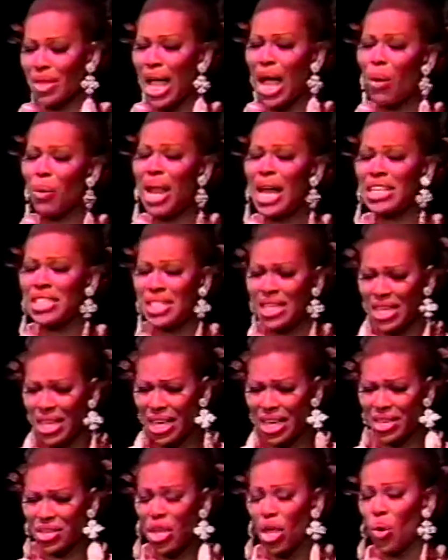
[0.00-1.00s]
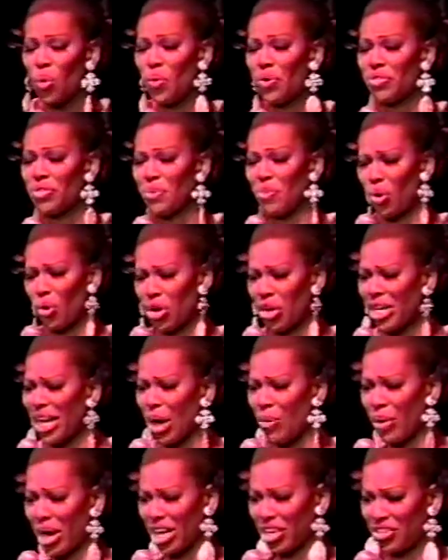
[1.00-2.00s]
I would like to get with the board of
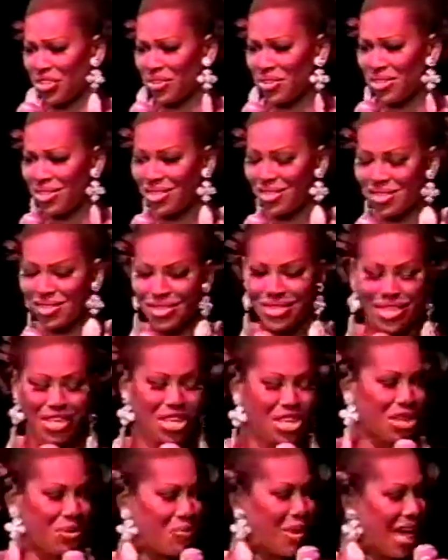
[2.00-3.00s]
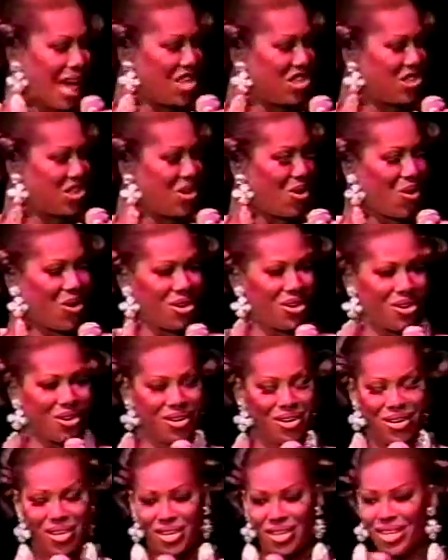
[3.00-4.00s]
directors the pageant
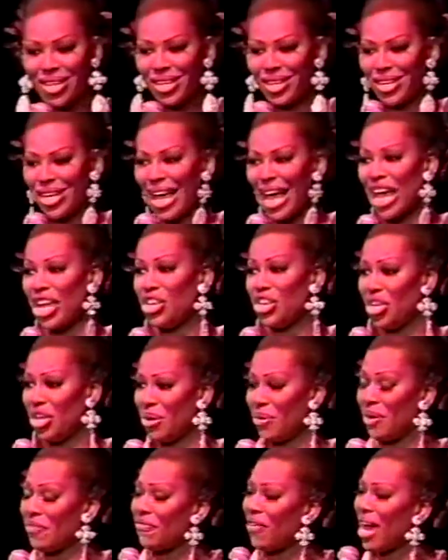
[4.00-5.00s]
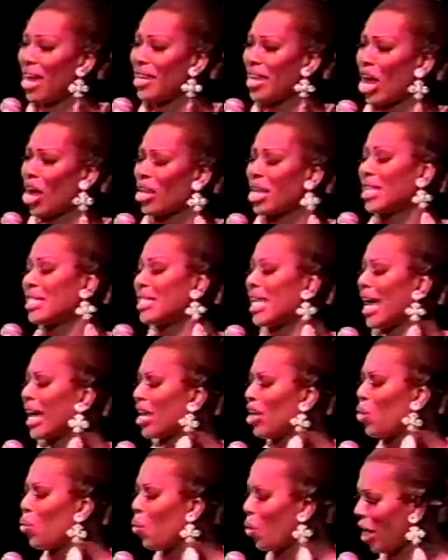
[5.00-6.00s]
honor, and you and find out
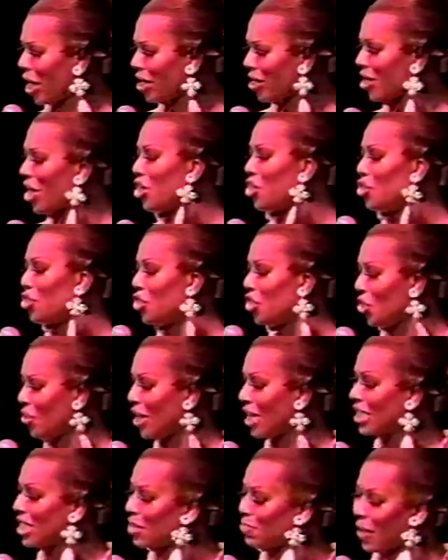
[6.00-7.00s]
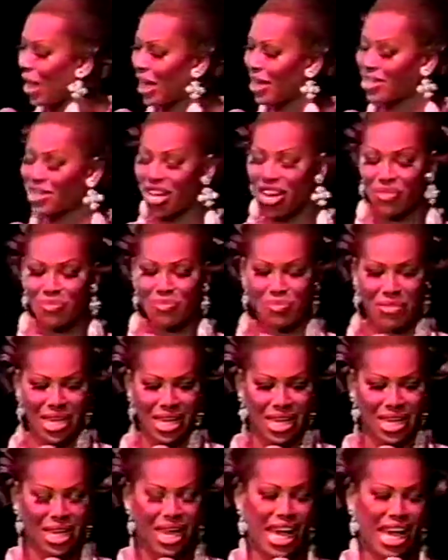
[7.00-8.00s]
exactly what do you expect of
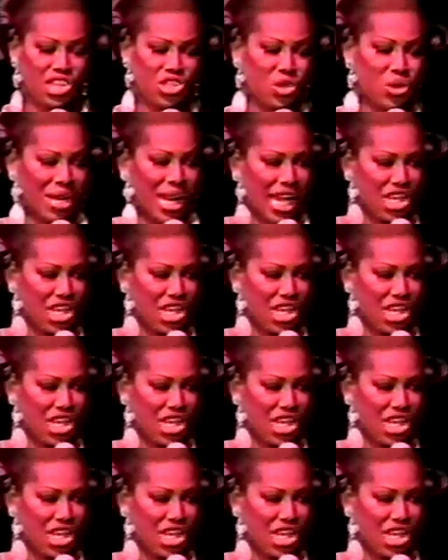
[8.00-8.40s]
me as your